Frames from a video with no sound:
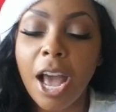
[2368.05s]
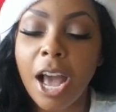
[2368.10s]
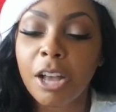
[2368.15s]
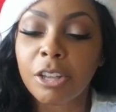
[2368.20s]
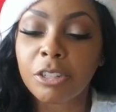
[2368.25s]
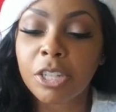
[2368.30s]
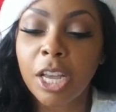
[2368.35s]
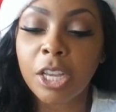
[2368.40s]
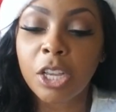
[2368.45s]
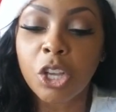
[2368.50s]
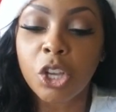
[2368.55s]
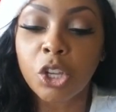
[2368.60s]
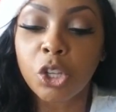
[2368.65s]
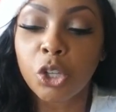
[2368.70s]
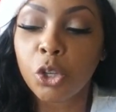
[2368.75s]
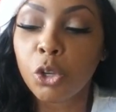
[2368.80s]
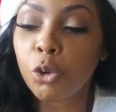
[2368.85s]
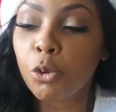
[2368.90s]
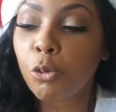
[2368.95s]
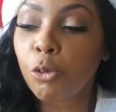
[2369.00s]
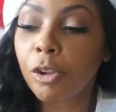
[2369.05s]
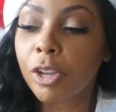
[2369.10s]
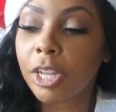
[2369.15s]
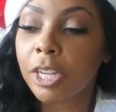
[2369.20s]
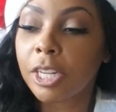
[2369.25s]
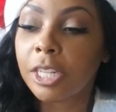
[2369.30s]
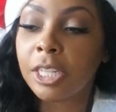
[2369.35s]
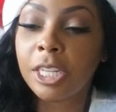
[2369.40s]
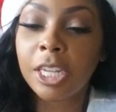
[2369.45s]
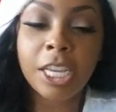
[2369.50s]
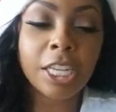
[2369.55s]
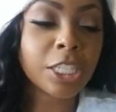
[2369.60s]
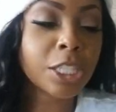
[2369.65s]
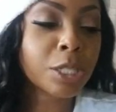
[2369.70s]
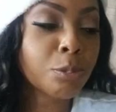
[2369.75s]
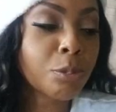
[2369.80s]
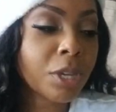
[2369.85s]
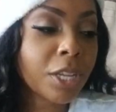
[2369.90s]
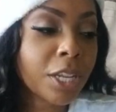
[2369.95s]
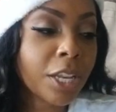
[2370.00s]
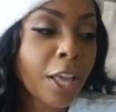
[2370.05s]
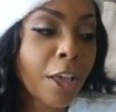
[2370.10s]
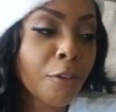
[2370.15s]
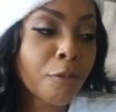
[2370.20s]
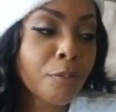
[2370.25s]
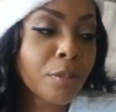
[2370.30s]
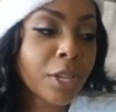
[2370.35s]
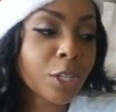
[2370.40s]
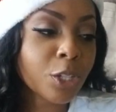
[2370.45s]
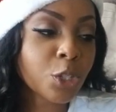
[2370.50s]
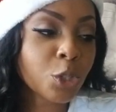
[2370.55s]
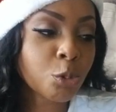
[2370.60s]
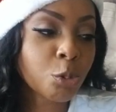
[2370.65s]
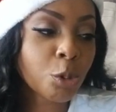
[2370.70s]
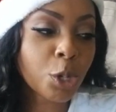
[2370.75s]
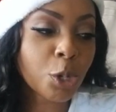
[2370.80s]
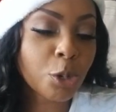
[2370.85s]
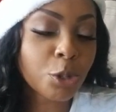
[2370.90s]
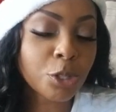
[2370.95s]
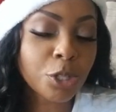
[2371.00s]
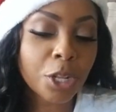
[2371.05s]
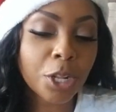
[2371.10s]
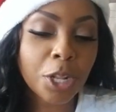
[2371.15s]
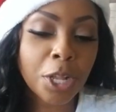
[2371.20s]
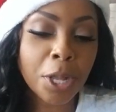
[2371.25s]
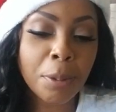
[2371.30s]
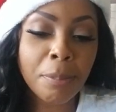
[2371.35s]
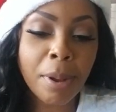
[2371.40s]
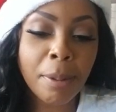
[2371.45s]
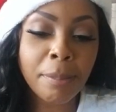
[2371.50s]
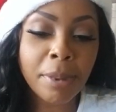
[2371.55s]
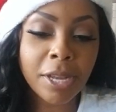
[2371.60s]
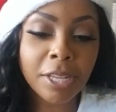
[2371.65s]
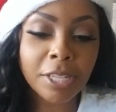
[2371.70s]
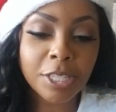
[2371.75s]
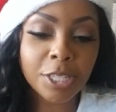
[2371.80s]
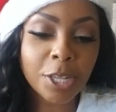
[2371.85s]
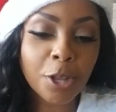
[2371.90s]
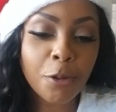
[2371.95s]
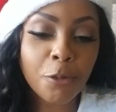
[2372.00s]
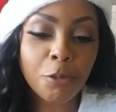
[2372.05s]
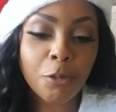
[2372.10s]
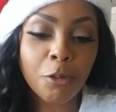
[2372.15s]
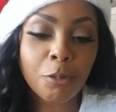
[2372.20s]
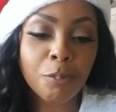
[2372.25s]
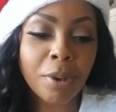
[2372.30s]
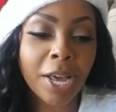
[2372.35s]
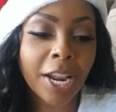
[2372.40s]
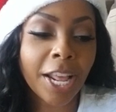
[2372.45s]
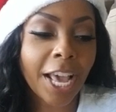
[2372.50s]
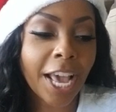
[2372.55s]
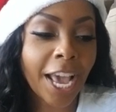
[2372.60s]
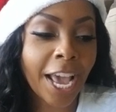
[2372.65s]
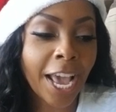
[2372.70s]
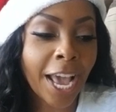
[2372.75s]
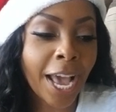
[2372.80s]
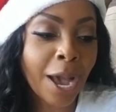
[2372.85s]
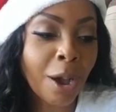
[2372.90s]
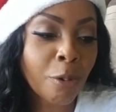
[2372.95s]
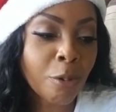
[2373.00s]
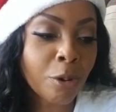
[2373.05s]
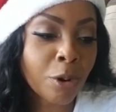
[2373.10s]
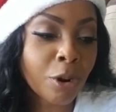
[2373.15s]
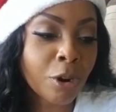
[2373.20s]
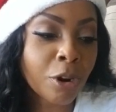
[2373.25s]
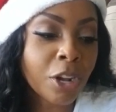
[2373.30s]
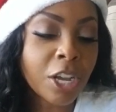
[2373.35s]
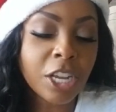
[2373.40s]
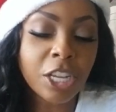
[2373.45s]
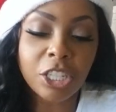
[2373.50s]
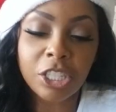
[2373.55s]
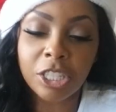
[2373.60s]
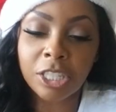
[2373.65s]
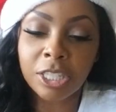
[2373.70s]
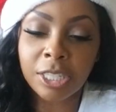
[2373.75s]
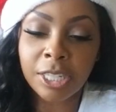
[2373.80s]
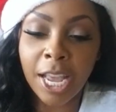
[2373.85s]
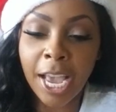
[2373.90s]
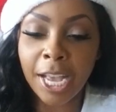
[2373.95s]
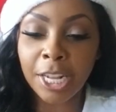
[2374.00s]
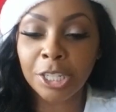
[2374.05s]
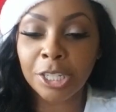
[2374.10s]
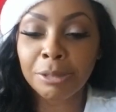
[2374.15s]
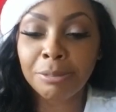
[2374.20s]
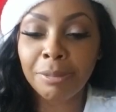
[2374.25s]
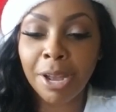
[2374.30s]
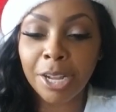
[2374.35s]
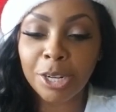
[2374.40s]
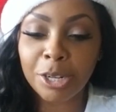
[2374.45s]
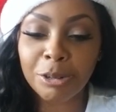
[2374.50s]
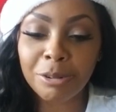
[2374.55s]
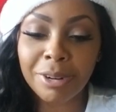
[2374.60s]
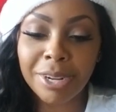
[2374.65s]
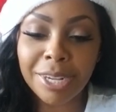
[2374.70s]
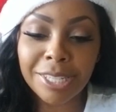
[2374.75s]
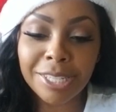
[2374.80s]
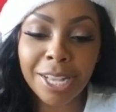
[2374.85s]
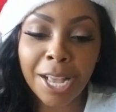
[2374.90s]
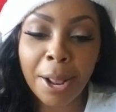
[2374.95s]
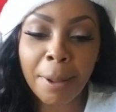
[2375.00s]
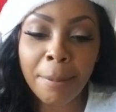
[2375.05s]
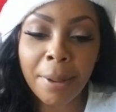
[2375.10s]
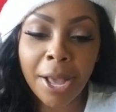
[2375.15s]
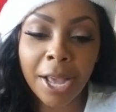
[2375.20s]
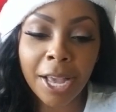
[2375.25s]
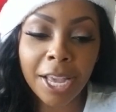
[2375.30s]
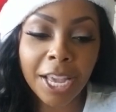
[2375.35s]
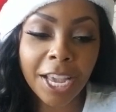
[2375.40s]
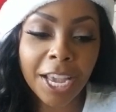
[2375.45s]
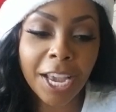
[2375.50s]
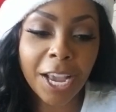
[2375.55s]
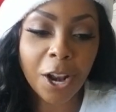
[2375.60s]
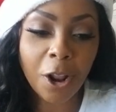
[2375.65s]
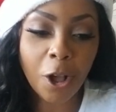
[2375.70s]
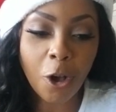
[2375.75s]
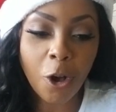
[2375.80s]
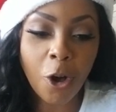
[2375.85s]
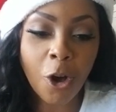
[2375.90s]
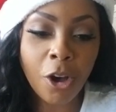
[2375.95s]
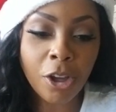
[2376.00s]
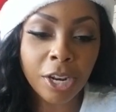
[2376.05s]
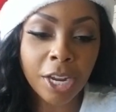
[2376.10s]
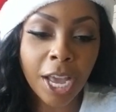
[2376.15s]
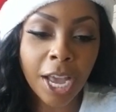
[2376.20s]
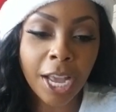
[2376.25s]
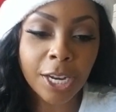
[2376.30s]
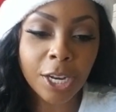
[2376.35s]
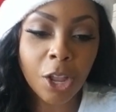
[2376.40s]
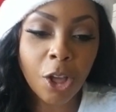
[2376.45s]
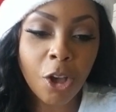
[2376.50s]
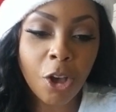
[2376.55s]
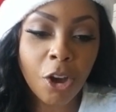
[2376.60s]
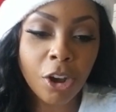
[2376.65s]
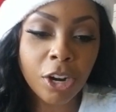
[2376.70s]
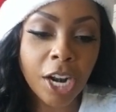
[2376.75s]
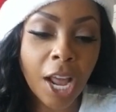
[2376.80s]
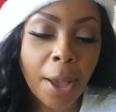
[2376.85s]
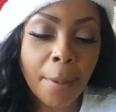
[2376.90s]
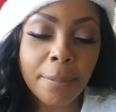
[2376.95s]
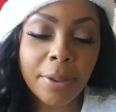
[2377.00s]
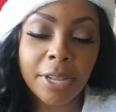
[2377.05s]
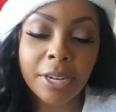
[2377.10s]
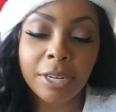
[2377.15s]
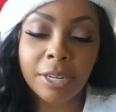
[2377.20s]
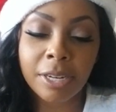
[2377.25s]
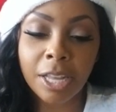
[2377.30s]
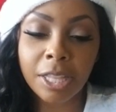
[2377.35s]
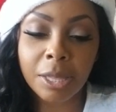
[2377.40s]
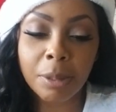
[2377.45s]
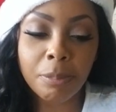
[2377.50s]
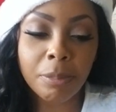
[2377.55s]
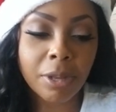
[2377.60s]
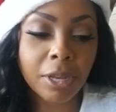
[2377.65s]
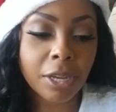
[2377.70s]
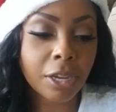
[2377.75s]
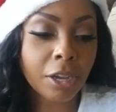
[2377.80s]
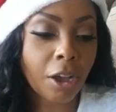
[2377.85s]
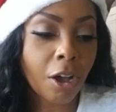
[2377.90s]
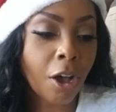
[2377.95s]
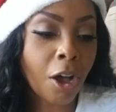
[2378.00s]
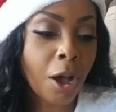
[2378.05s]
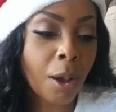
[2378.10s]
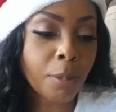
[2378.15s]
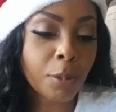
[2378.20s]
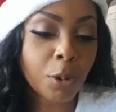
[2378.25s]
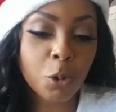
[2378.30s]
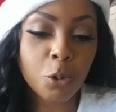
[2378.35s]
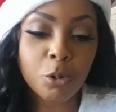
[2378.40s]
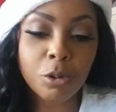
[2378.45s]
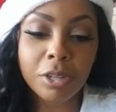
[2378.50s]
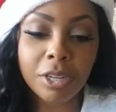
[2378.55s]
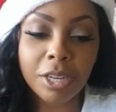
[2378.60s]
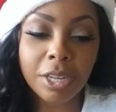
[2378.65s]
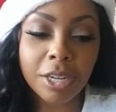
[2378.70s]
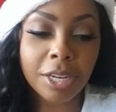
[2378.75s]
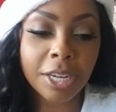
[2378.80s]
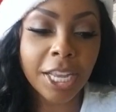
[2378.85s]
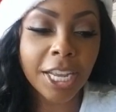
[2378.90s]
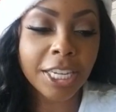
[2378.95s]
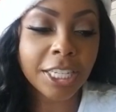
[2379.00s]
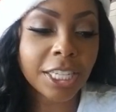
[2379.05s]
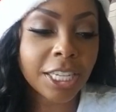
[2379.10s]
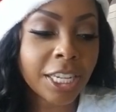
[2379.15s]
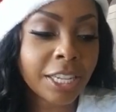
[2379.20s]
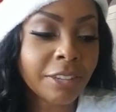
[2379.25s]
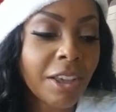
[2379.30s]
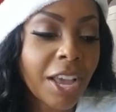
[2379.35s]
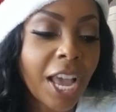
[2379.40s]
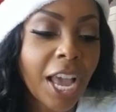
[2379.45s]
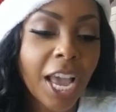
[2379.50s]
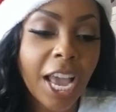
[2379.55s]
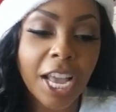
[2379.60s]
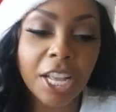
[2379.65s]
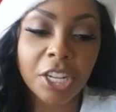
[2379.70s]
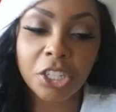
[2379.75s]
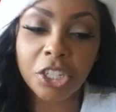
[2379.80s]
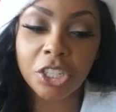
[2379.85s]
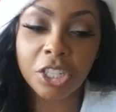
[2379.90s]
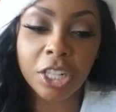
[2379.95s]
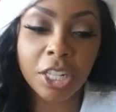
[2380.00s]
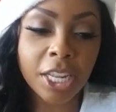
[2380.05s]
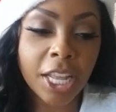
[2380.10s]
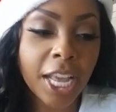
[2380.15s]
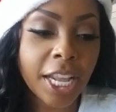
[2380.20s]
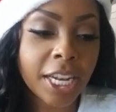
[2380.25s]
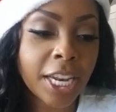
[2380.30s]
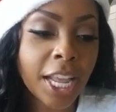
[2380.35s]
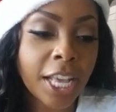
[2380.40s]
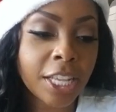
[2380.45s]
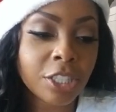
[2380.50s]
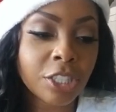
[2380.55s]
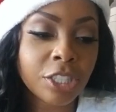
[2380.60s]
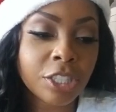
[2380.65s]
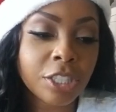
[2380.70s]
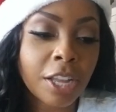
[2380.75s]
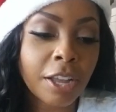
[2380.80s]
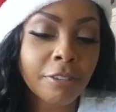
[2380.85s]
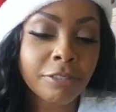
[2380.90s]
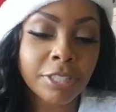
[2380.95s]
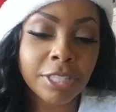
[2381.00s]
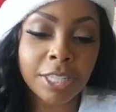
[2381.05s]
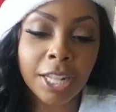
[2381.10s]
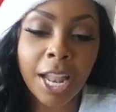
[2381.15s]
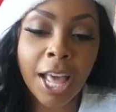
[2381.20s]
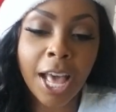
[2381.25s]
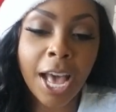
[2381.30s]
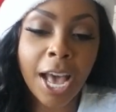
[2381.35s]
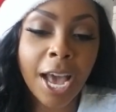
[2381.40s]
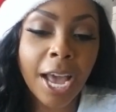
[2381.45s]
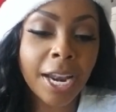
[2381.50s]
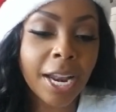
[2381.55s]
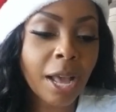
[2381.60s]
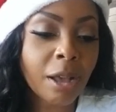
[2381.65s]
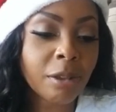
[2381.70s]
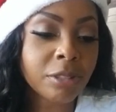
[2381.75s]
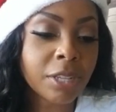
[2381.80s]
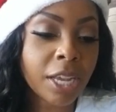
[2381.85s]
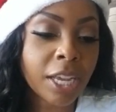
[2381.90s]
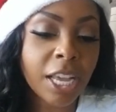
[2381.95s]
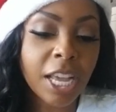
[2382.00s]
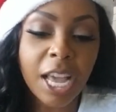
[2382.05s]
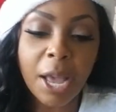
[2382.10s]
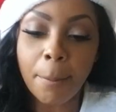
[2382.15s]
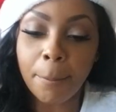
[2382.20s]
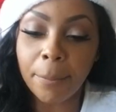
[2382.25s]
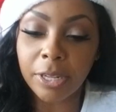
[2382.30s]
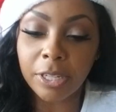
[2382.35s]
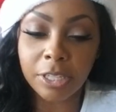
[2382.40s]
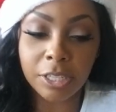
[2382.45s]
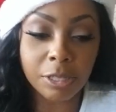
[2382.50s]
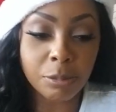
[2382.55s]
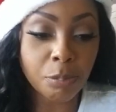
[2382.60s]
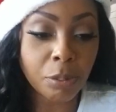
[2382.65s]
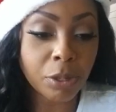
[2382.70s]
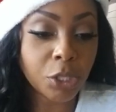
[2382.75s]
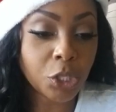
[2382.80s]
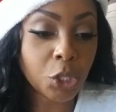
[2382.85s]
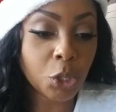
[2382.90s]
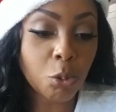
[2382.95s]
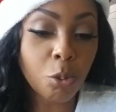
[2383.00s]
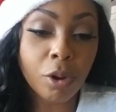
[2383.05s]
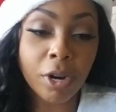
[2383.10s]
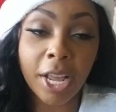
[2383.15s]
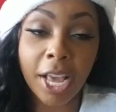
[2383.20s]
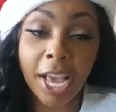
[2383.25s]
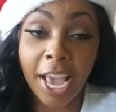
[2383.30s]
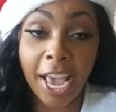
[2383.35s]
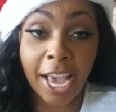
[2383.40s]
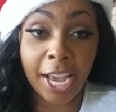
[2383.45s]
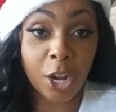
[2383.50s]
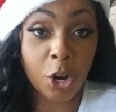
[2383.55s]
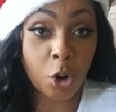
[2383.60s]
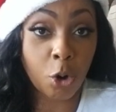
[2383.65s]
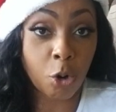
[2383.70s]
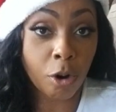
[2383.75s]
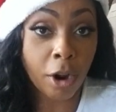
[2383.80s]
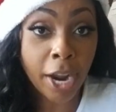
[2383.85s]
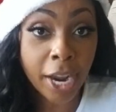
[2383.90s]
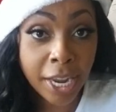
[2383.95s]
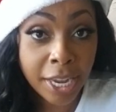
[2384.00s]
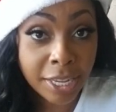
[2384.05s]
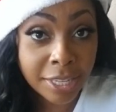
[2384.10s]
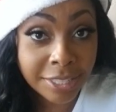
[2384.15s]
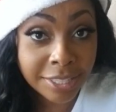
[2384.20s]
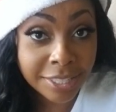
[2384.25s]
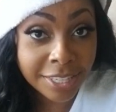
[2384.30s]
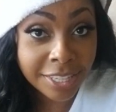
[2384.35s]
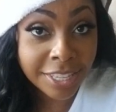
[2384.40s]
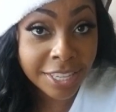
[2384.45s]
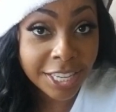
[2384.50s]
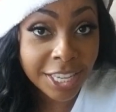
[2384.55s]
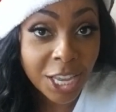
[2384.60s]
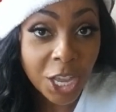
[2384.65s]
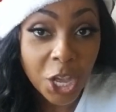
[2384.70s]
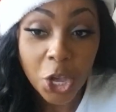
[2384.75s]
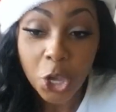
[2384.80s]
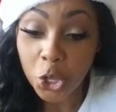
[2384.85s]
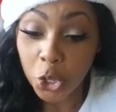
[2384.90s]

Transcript: I was like, you freaking ditched me, left me at a swingers club by myself for about an hour, snatching my drinks out of my hand all night long. And I've been nothing but calm, cool, and collected and just letting that stuff slide. I was like, but you want to act crazy?